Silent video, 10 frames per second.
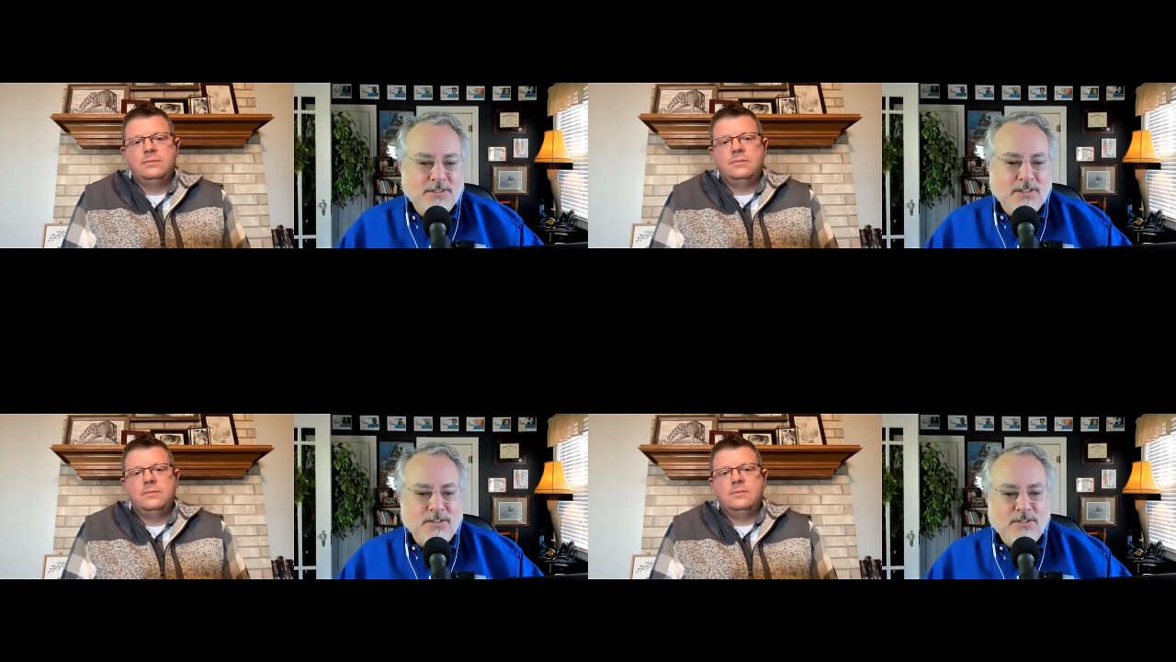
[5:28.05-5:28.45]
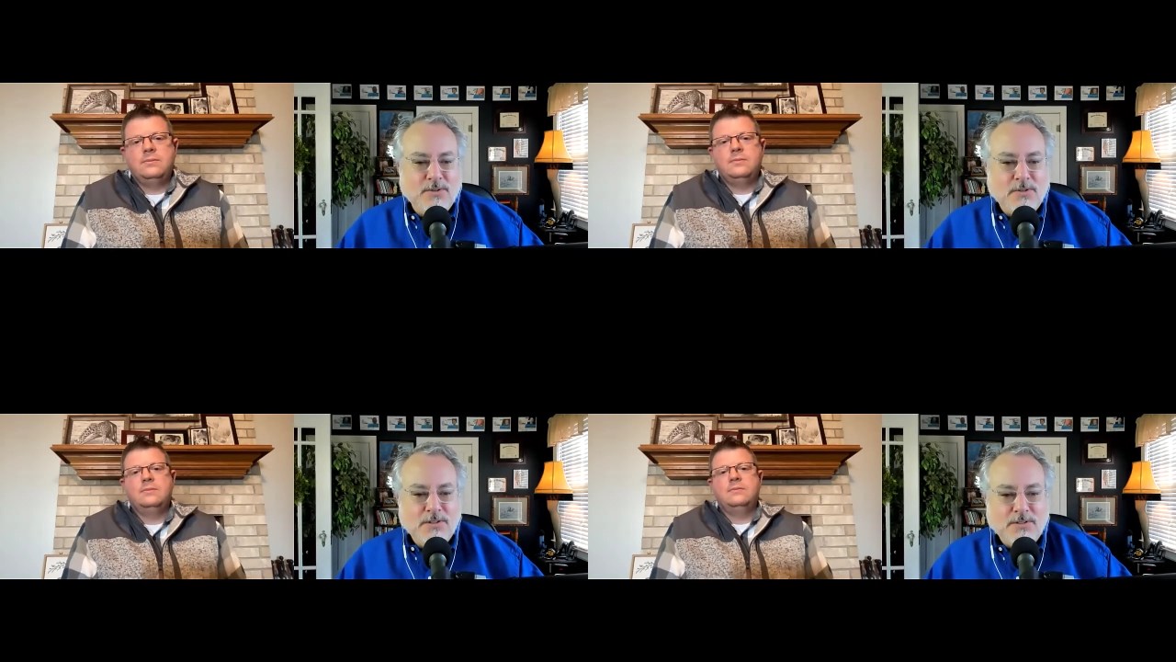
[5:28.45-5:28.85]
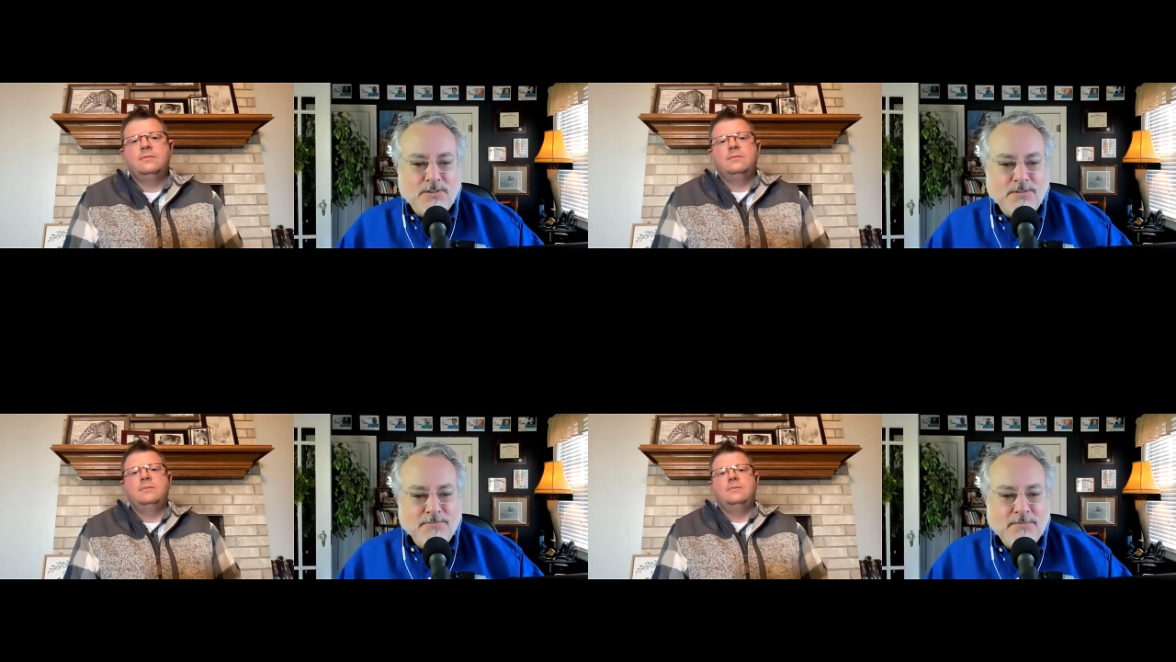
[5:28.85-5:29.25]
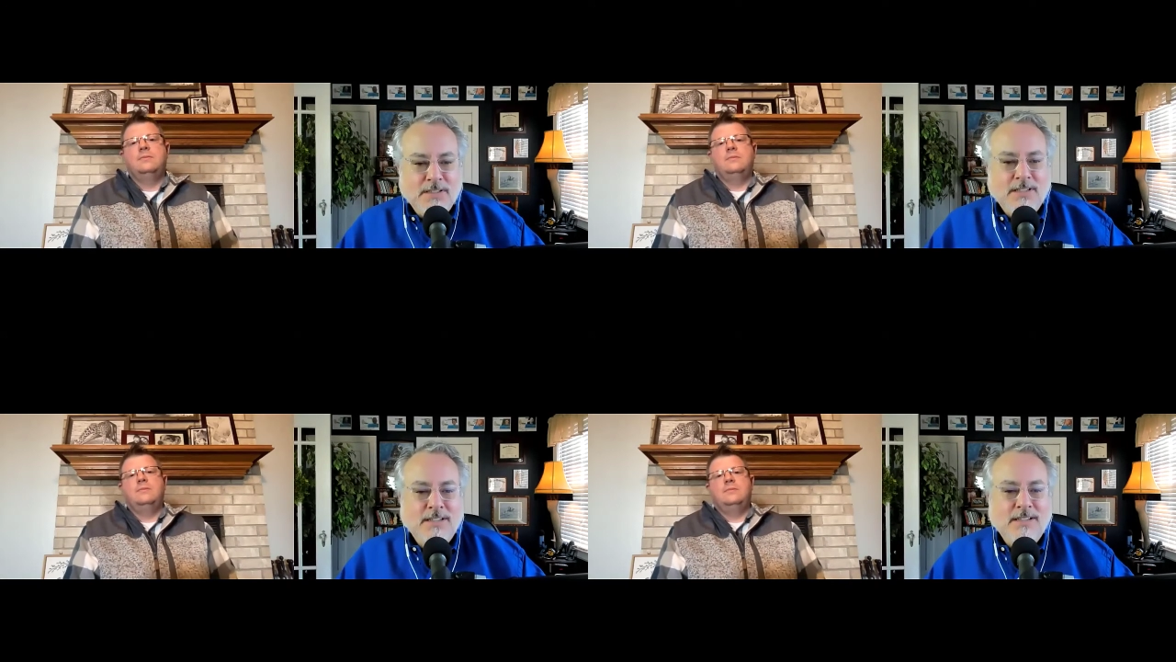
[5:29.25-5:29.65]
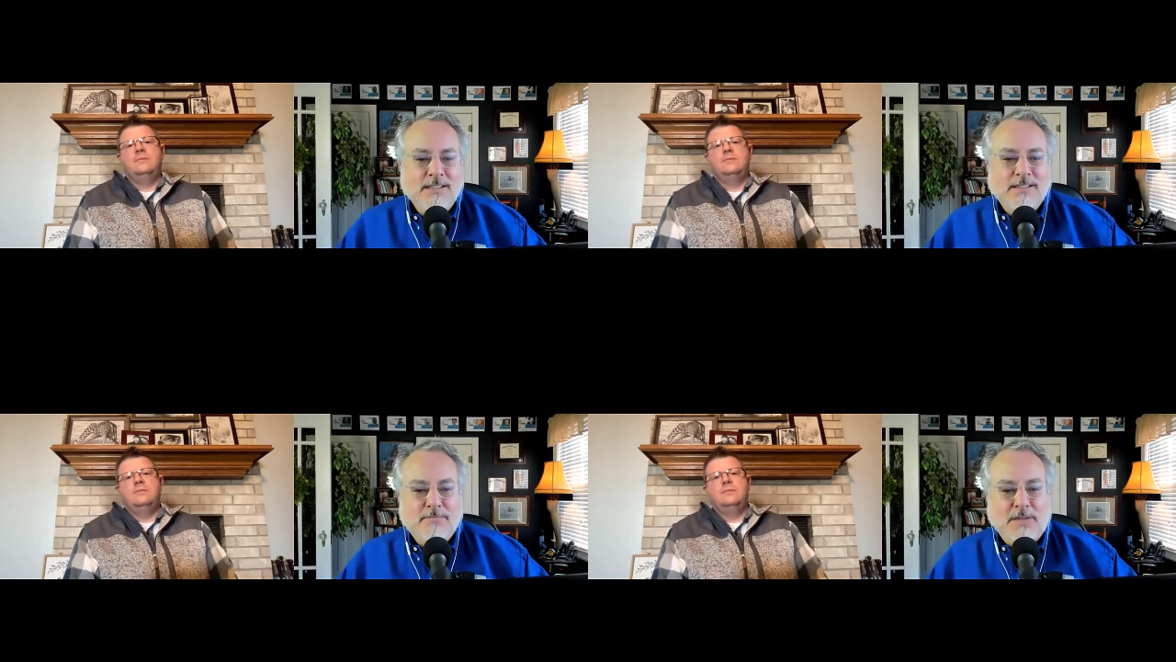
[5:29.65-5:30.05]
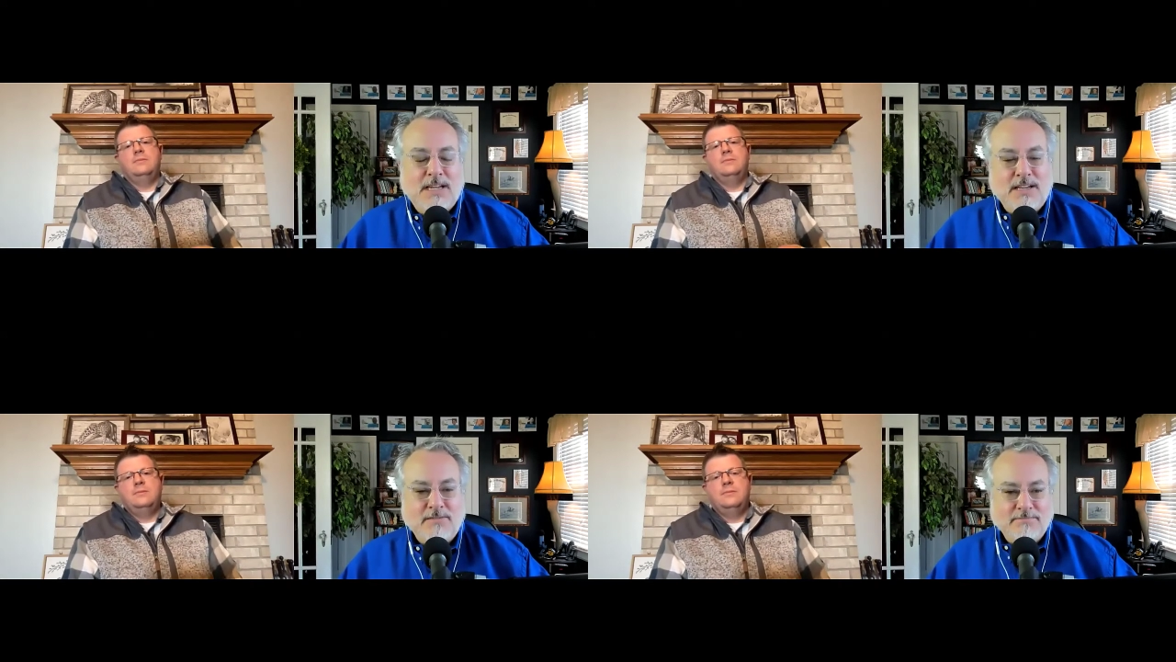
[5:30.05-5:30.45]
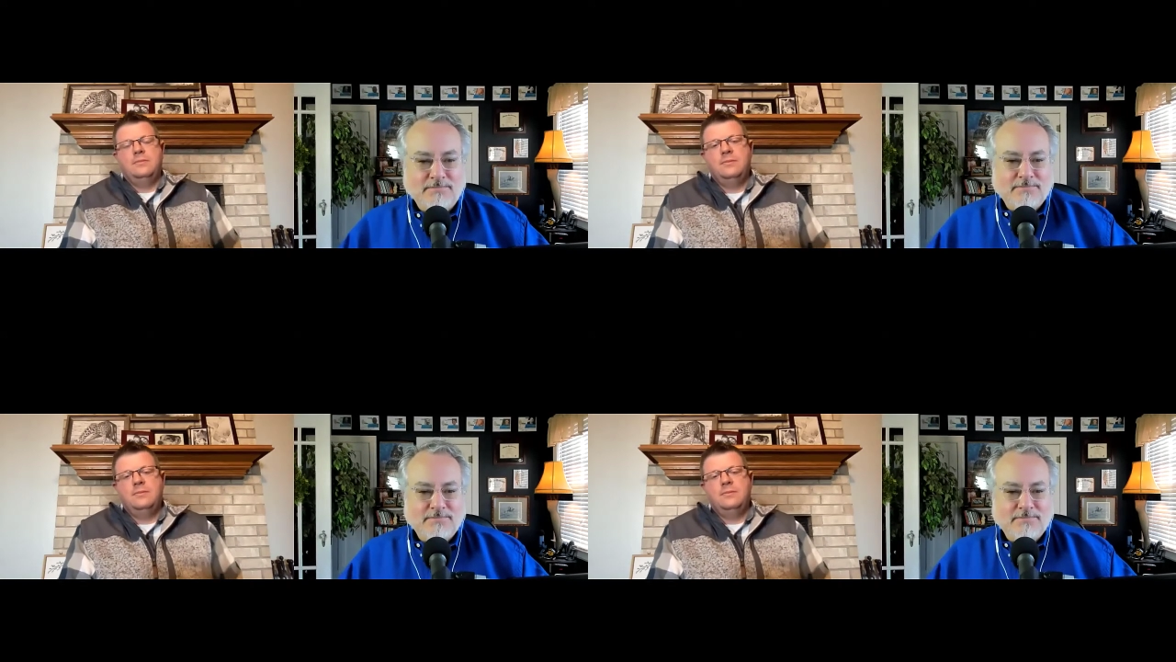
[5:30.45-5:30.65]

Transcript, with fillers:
Speaker 1: good soil, man,